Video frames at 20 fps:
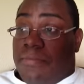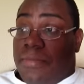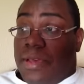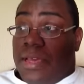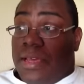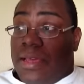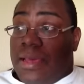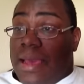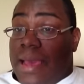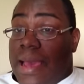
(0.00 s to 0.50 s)

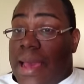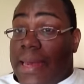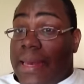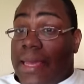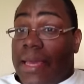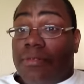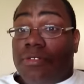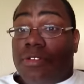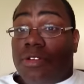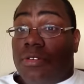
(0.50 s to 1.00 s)
But I
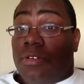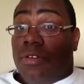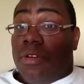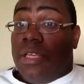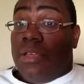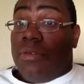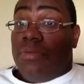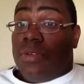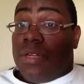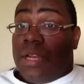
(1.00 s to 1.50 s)
damn sure know
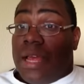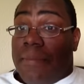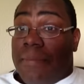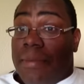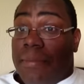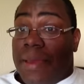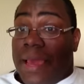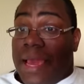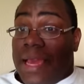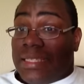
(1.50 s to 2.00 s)
he will
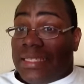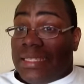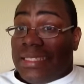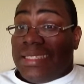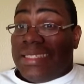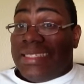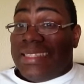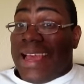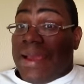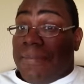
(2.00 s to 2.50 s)
not be
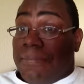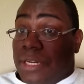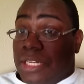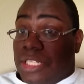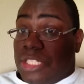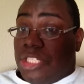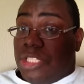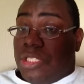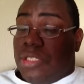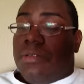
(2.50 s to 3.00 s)
passing that
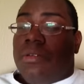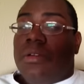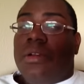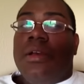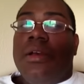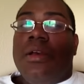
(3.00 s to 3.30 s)
much.